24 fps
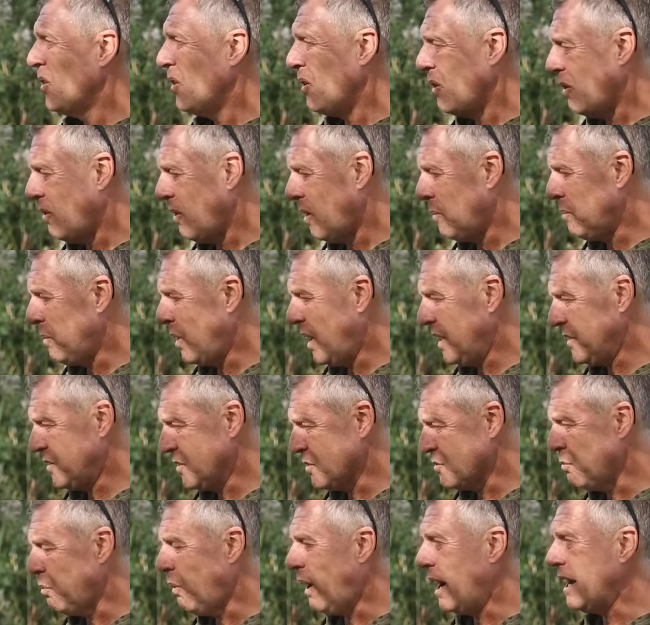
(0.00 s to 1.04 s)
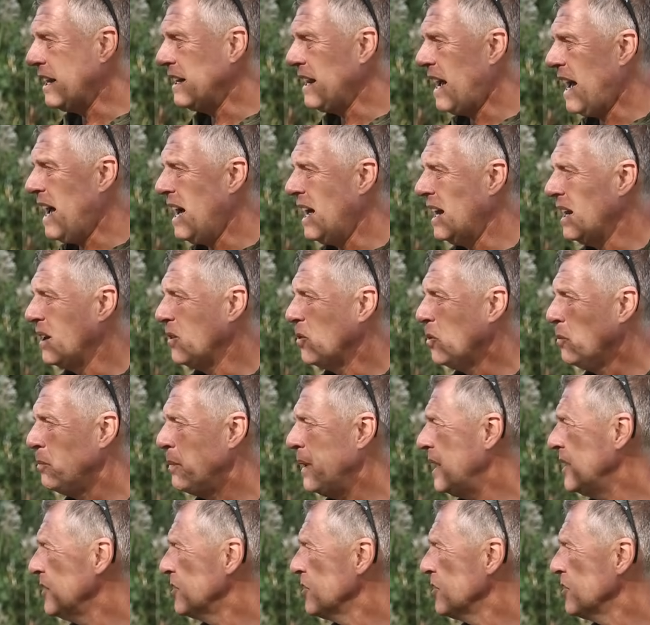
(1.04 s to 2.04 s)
or I might just wade out a little bit